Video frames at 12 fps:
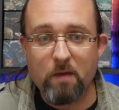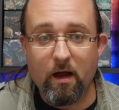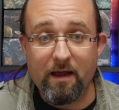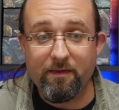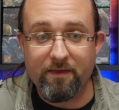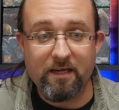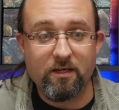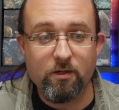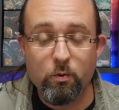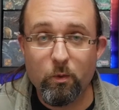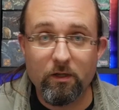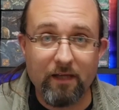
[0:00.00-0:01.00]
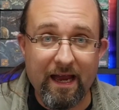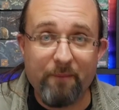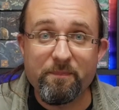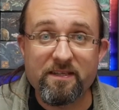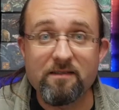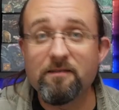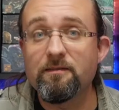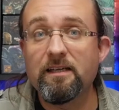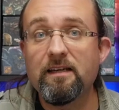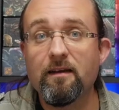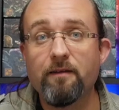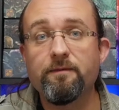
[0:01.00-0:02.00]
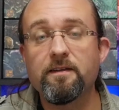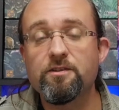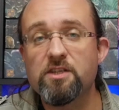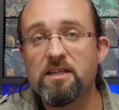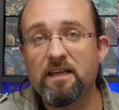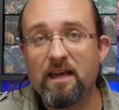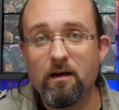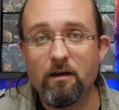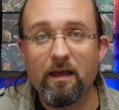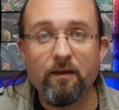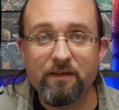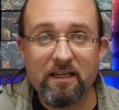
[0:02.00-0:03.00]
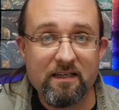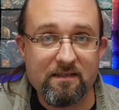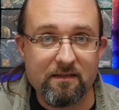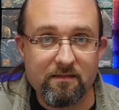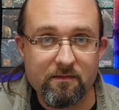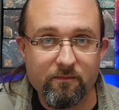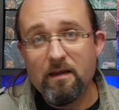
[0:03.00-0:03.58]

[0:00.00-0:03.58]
I think you will absolutely love GKR Heavy Hitters.